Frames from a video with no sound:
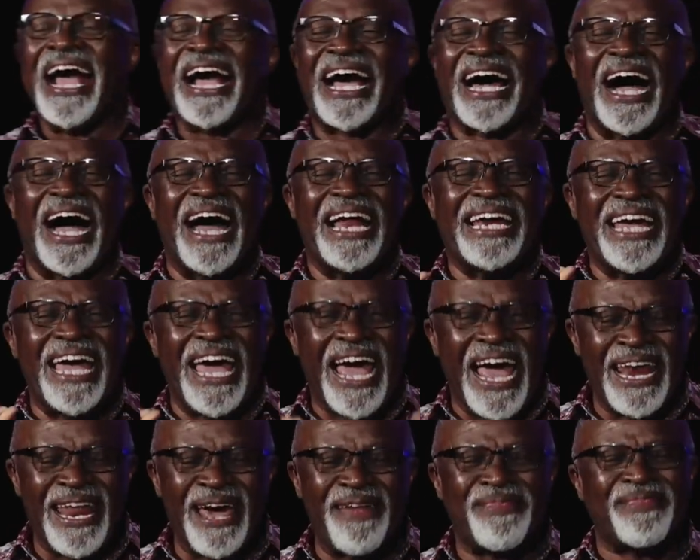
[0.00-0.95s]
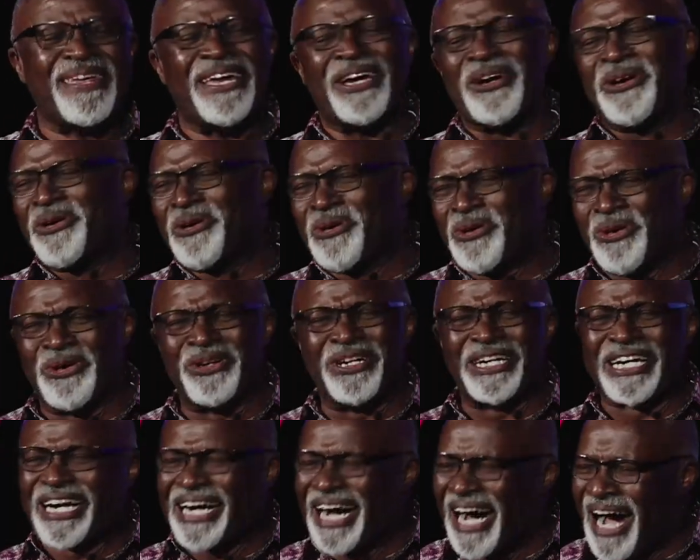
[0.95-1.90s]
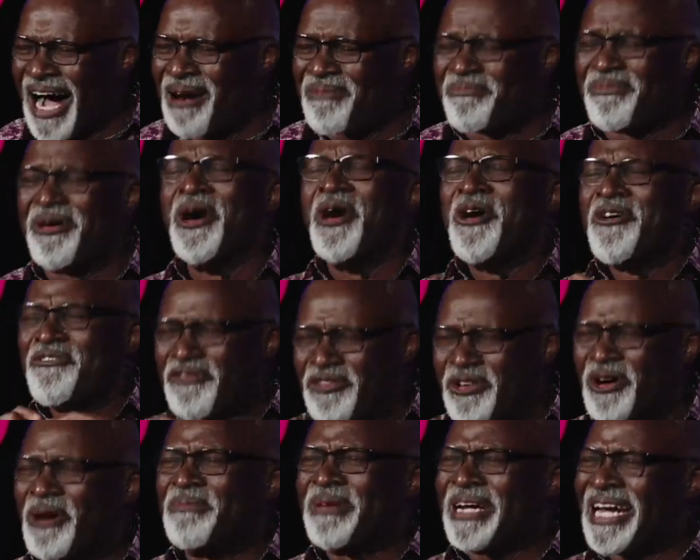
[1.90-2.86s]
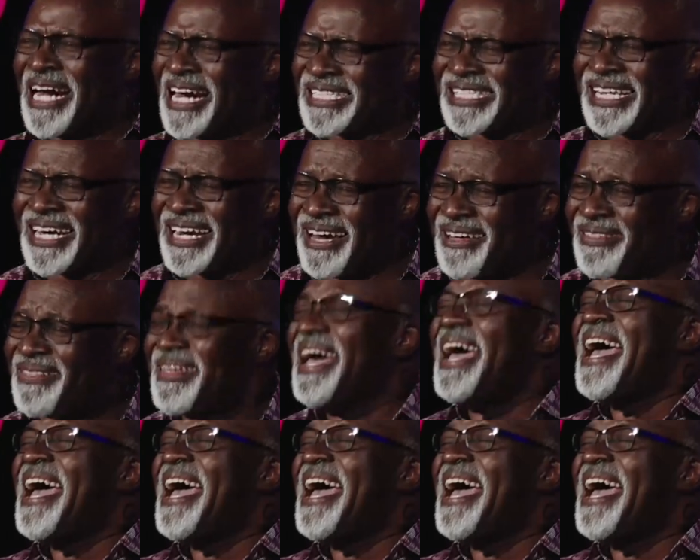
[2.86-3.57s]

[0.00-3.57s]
Can anything good come from Nazareth?